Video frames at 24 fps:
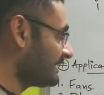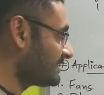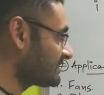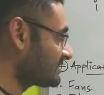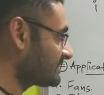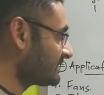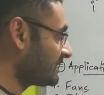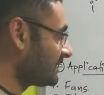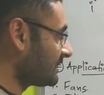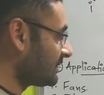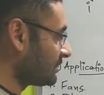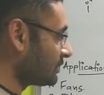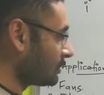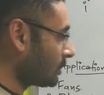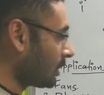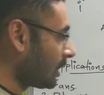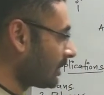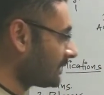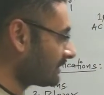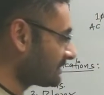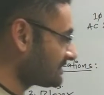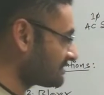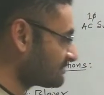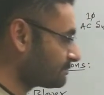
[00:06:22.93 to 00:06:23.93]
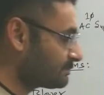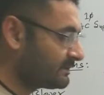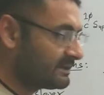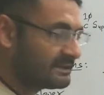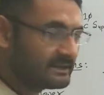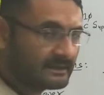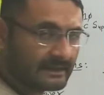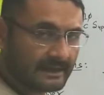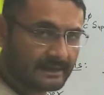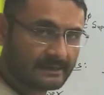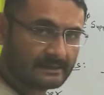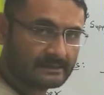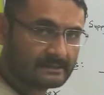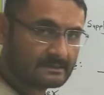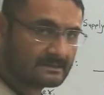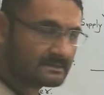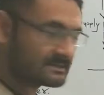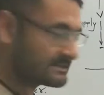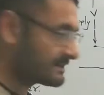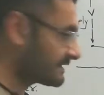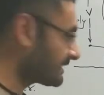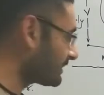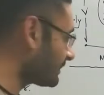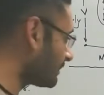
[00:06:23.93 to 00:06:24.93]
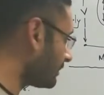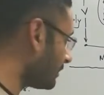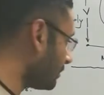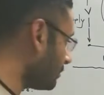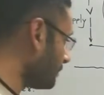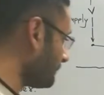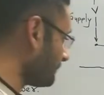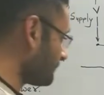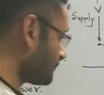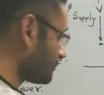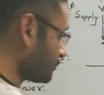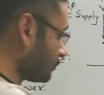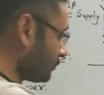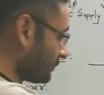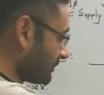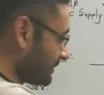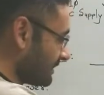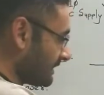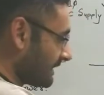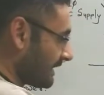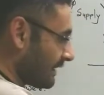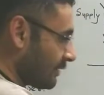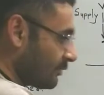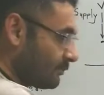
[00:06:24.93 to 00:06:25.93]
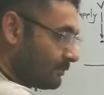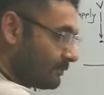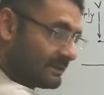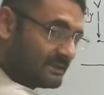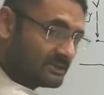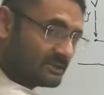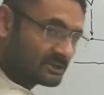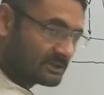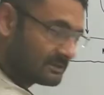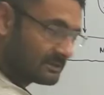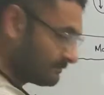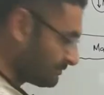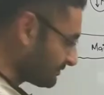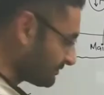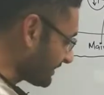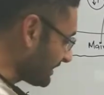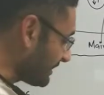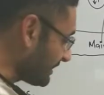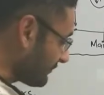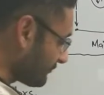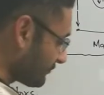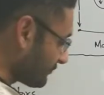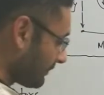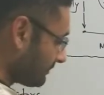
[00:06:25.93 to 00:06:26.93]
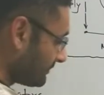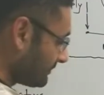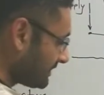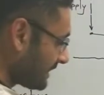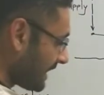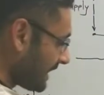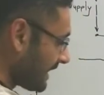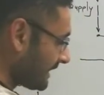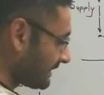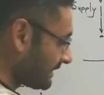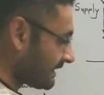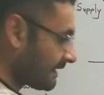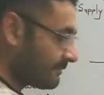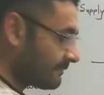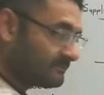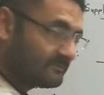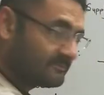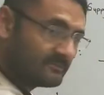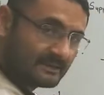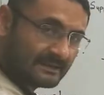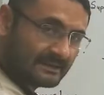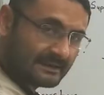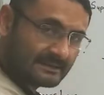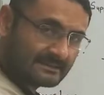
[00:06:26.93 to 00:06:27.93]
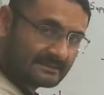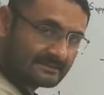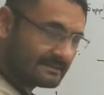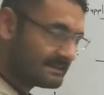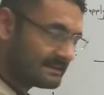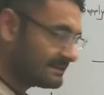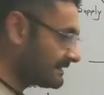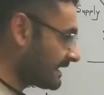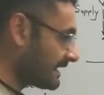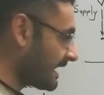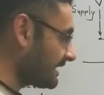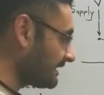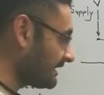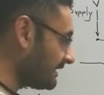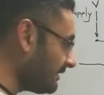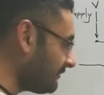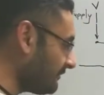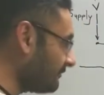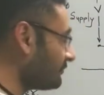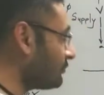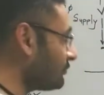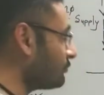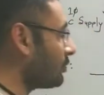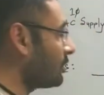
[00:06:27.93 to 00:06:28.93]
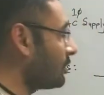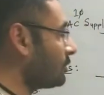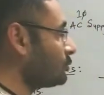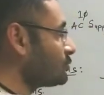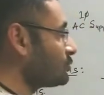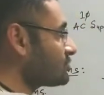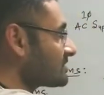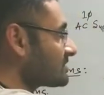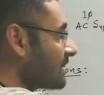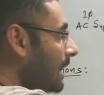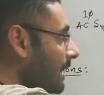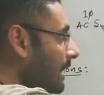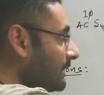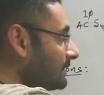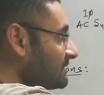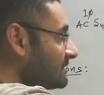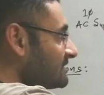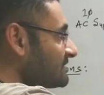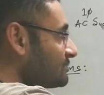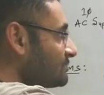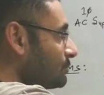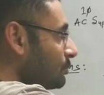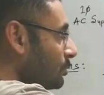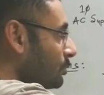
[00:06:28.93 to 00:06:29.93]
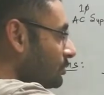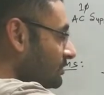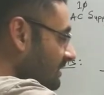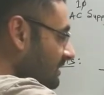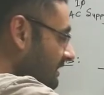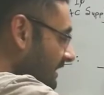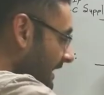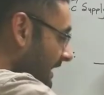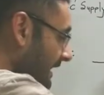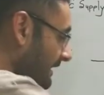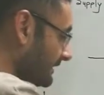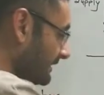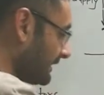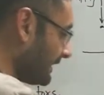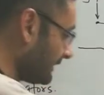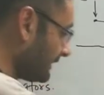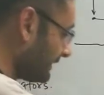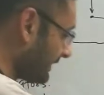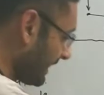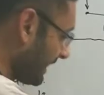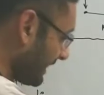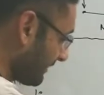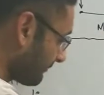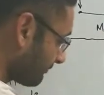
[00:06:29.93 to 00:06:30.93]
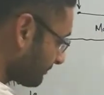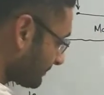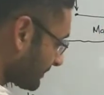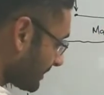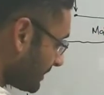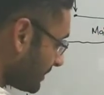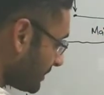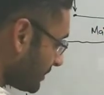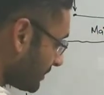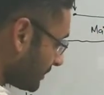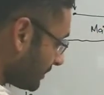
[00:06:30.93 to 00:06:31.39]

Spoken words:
its torque speed characteristic curve. So over here I have mentioned, from the diagram we can see that if you want to start this motor at that time,